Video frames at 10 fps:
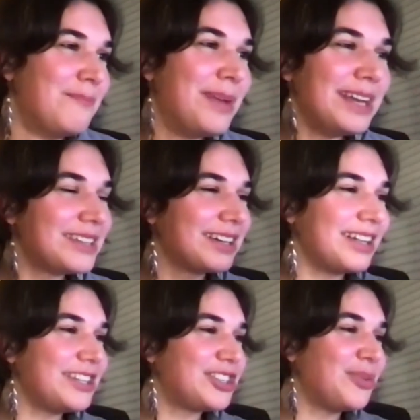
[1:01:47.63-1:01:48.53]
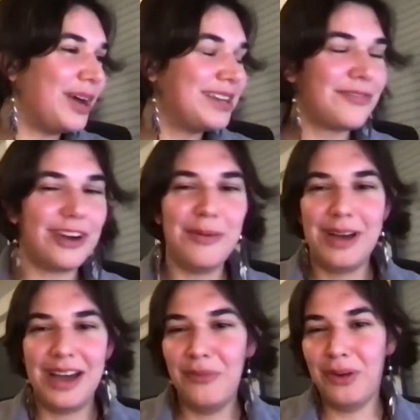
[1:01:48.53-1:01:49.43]
Basically, she went from
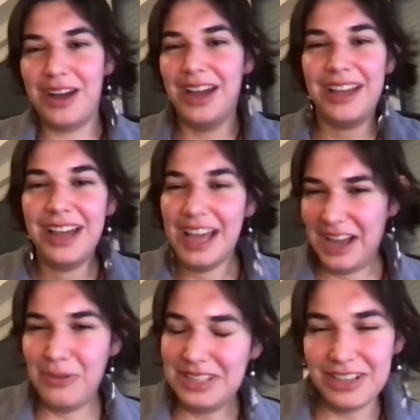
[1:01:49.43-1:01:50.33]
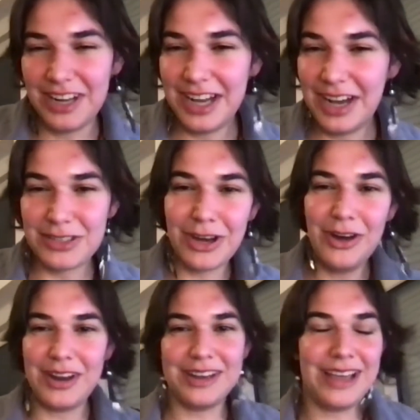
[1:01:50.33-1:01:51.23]
I want to learn how to
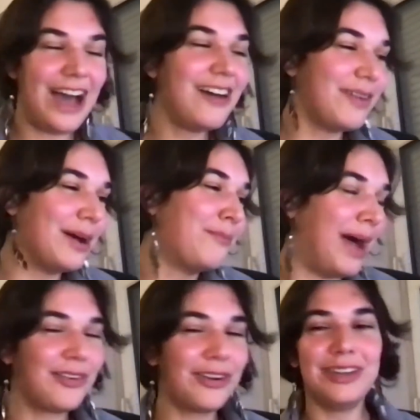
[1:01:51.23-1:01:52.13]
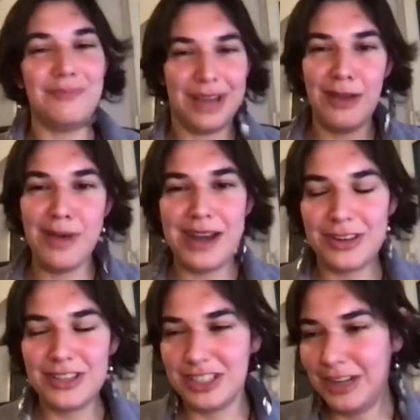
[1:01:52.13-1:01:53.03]
code and have a background in biomedical
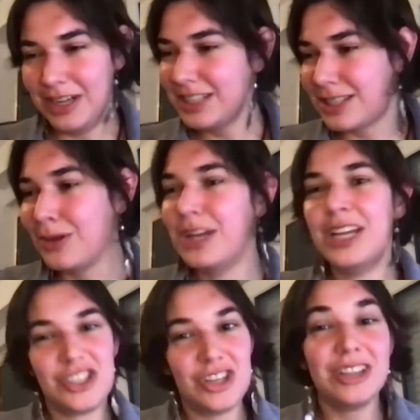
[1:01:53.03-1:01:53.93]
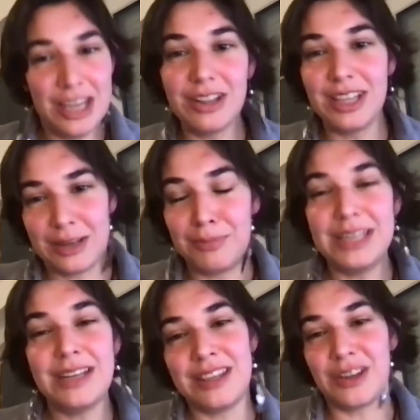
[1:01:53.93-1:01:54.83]
engineering to she literally
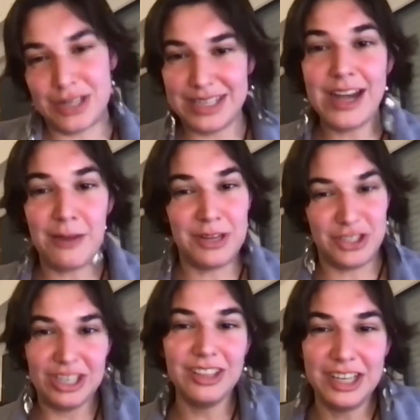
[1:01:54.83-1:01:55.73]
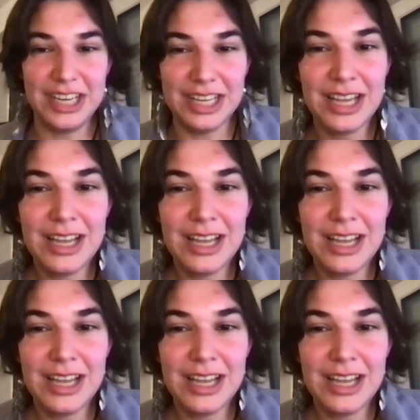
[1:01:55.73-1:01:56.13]
completed the Coursera machine learning.